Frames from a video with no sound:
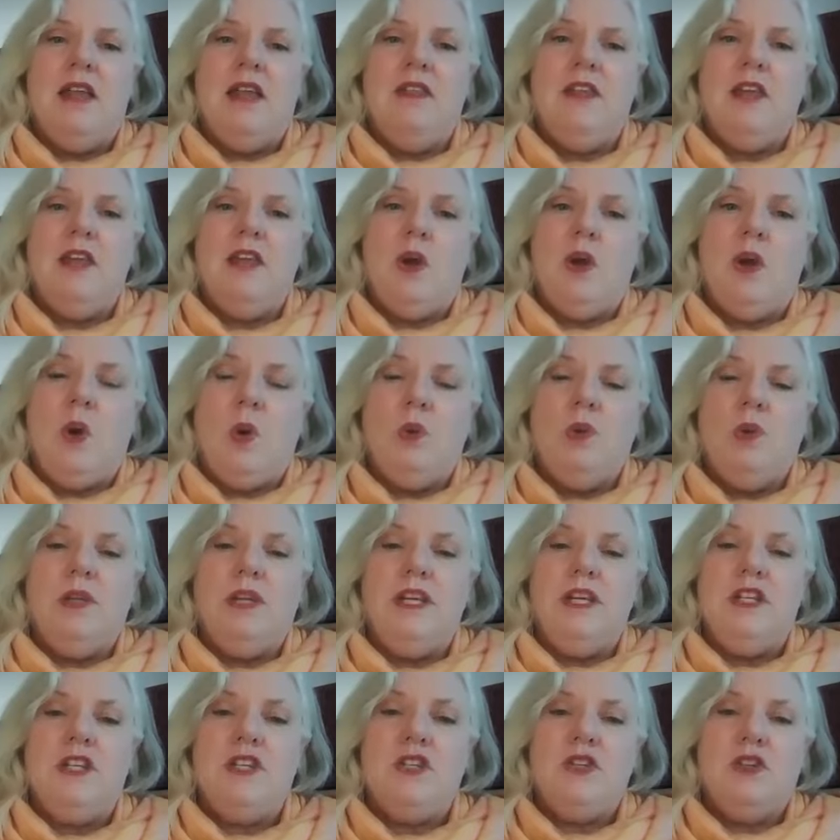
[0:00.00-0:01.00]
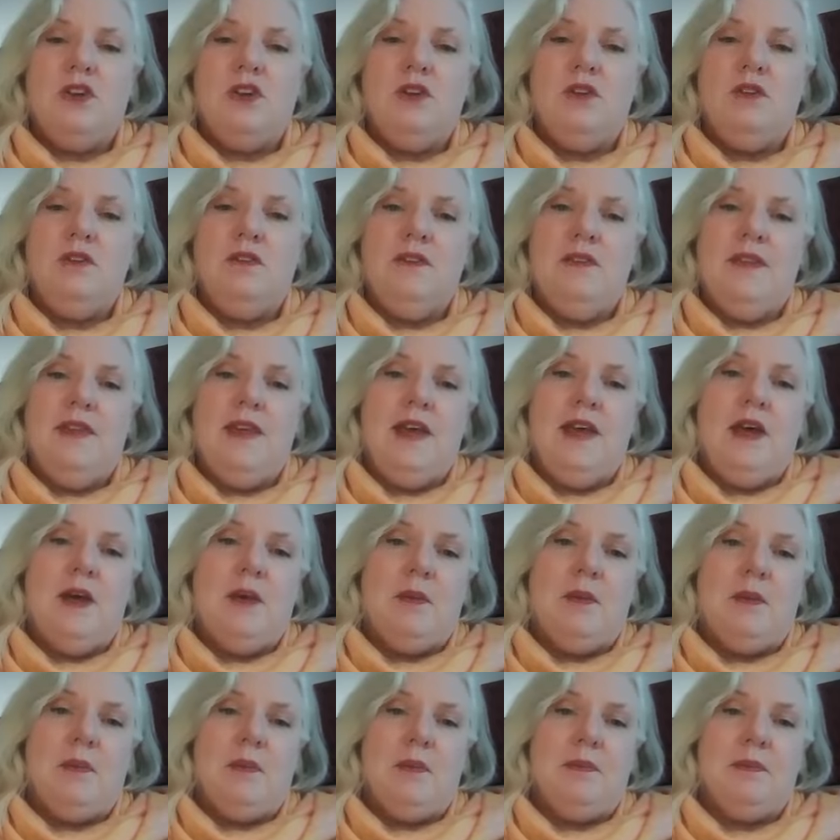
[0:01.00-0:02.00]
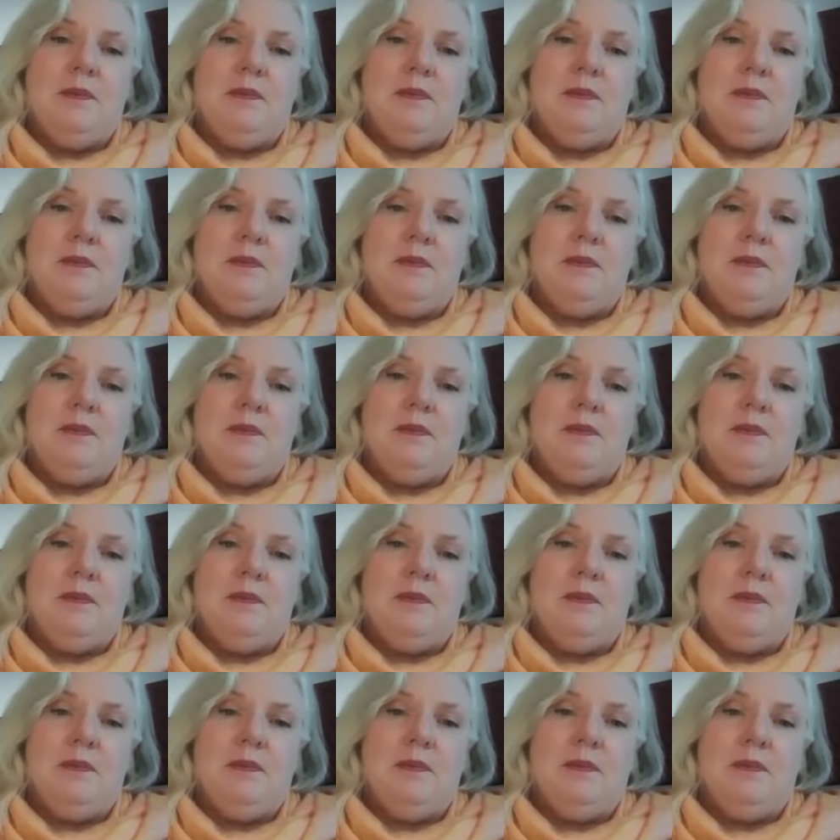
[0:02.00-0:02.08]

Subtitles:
that only serve them.